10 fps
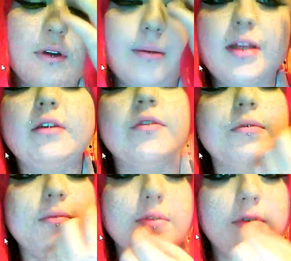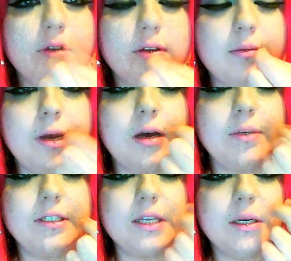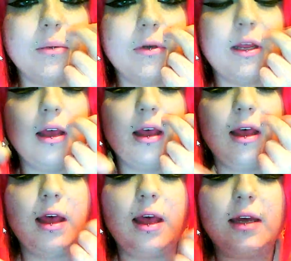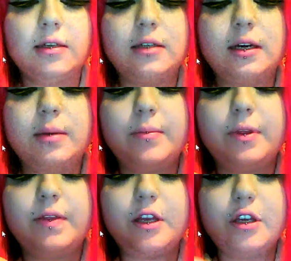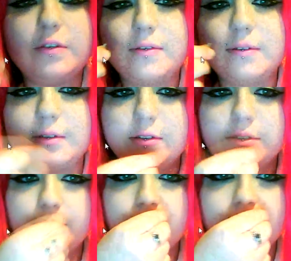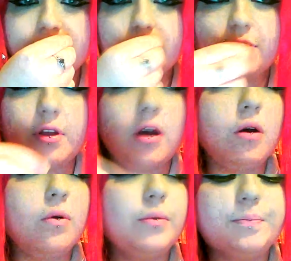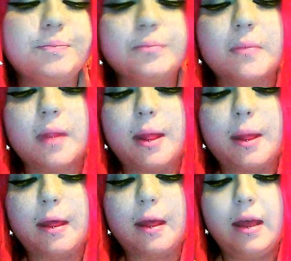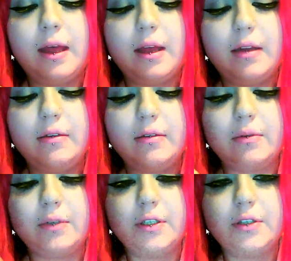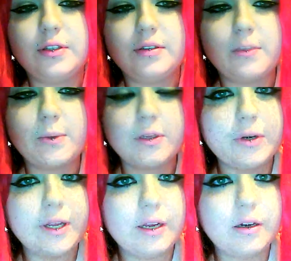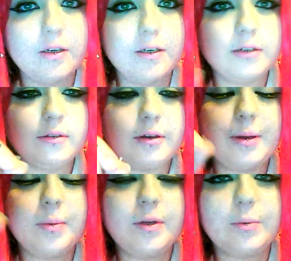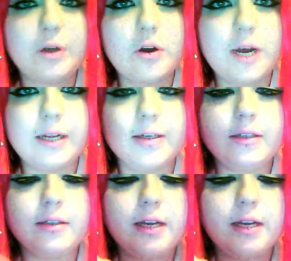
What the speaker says: I mean your bar when it's healed, and then you put this through the hole, and all you do is, when you want to heal it, when you want to hide it,